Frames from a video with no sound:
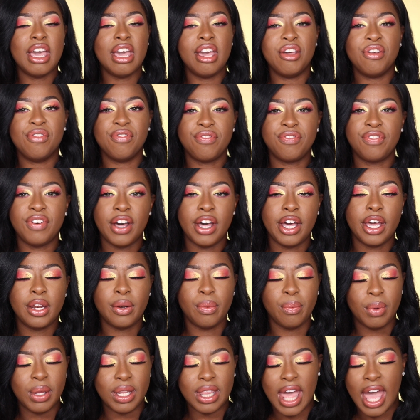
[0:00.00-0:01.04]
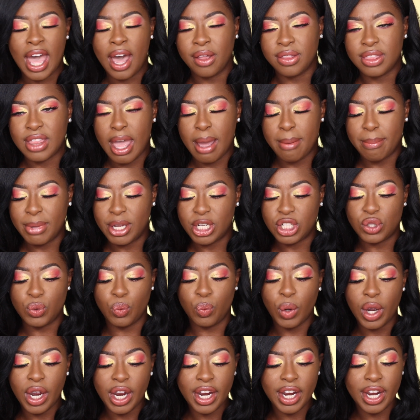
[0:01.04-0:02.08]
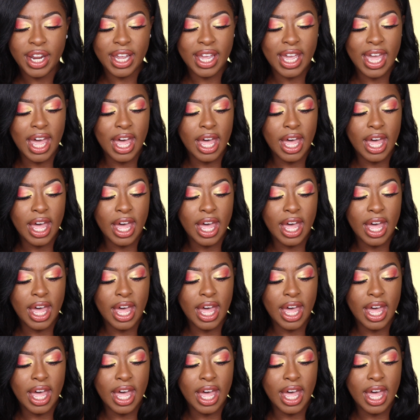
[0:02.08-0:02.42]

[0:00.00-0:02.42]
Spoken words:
and fun without that much work.